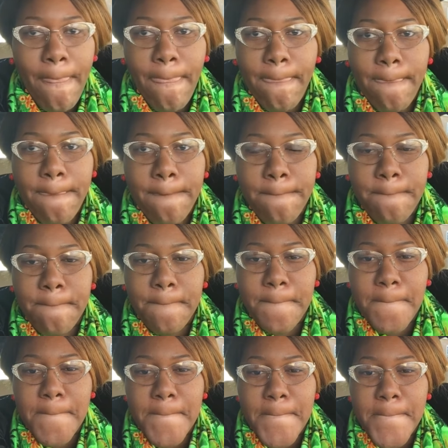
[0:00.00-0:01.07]

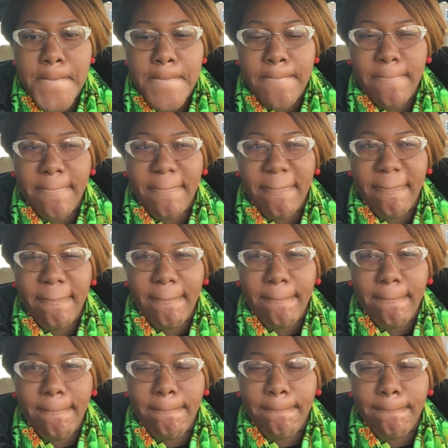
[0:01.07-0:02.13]

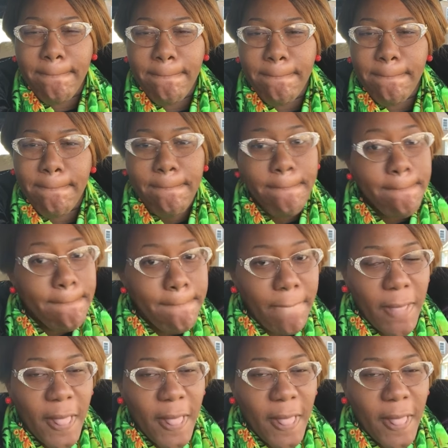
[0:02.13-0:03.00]
Nothing is said.